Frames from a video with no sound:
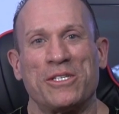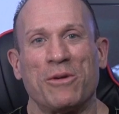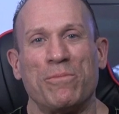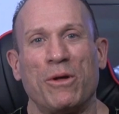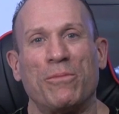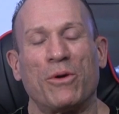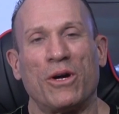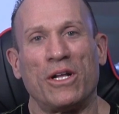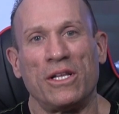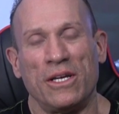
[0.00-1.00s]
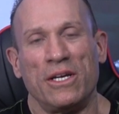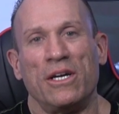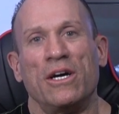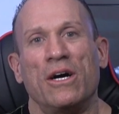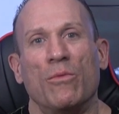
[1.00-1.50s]
So, Bill Pearl,
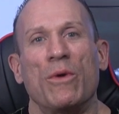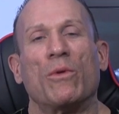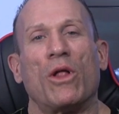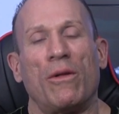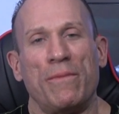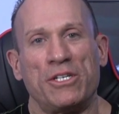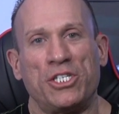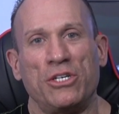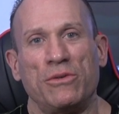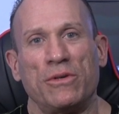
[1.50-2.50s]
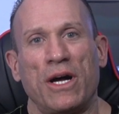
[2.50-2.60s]
we will all miss you.